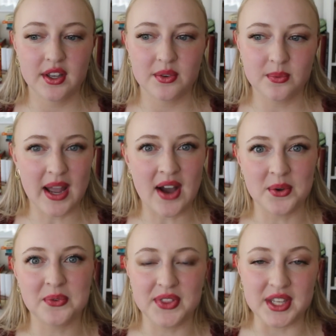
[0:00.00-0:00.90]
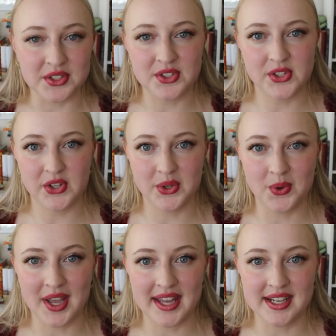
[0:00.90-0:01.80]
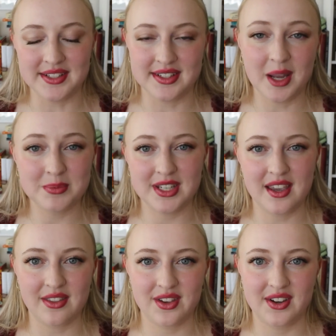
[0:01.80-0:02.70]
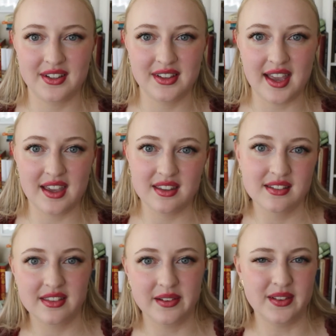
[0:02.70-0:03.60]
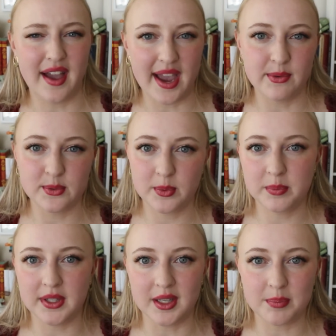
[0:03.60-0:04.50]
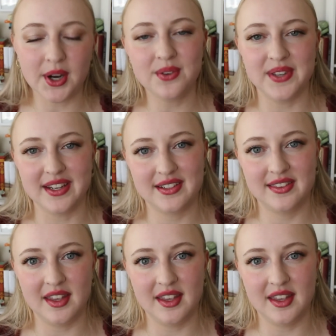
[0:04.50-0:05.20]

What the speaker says: wow, if these two had ended up together, like their lives would be perfect.